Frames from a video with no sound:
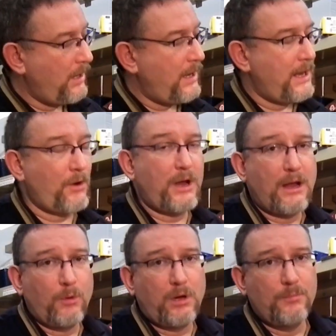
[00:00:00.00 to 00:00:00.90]
And our
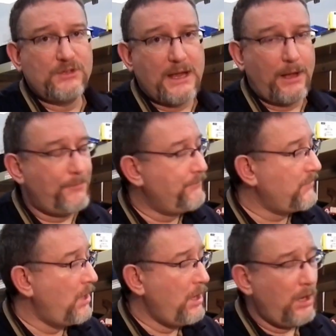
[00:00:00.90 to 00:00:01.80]
hammer comes out.
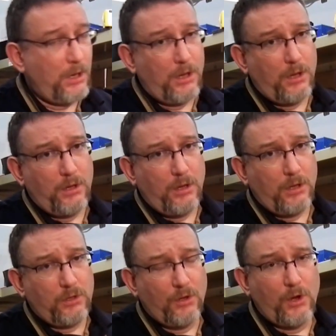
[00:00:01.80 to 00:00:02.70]

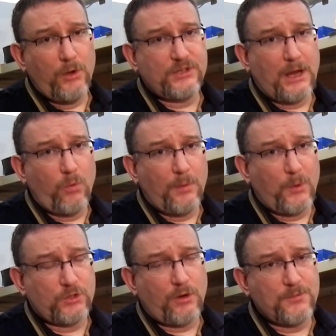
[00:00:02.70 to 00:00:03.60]
You'll notice I wear
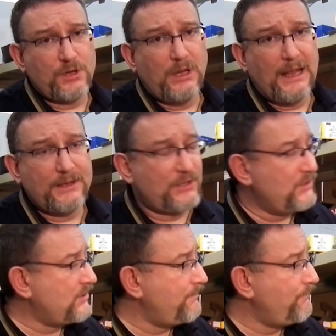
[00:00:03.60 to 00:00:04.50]
prescription
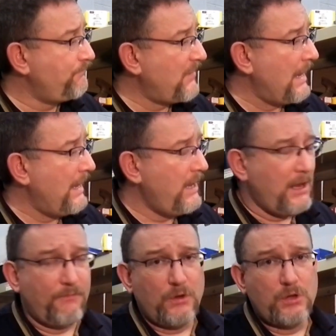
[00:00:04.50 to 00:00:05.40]
glasses.
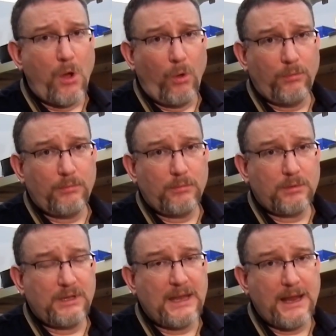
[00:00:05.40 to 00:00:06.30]
If you don't
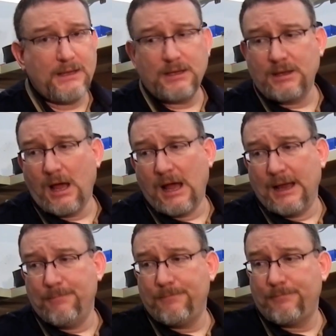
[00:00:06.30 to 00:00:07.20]
take the
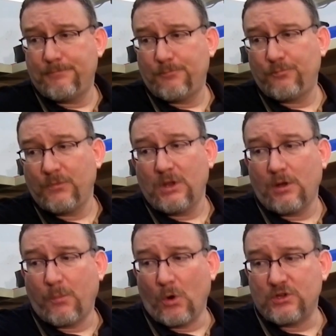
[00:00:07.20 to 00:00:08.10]
time to
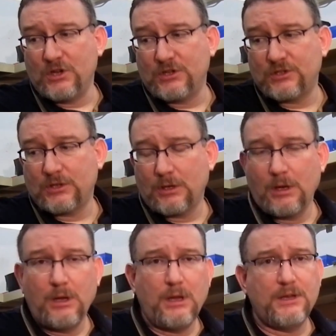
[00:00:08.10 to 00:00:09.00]
purchase
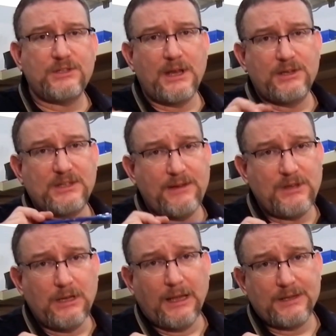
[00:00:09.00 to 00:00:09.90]
a set of safety
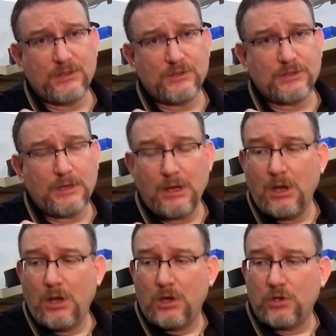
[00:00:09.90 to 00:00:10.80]
glasses,
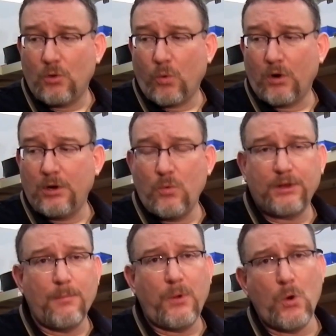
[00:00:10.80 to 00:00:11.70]
you're working with
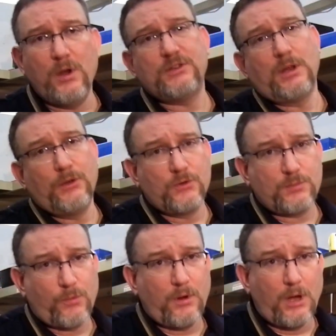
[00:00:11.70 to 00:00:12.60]
components under
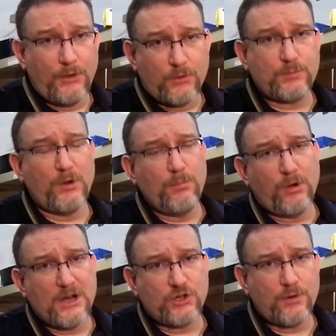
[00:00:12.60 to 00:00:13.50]
spring
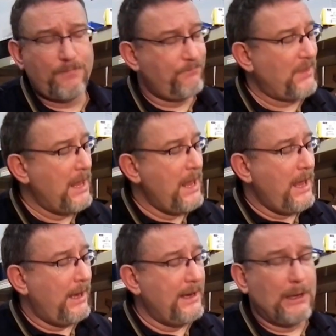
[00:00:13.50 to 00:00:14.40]
pressure,
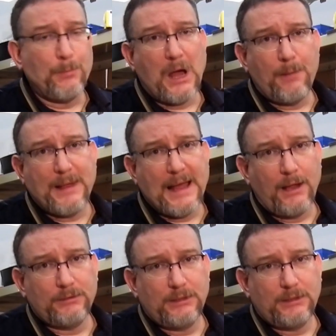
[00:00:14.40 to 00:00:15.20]
and they could pop out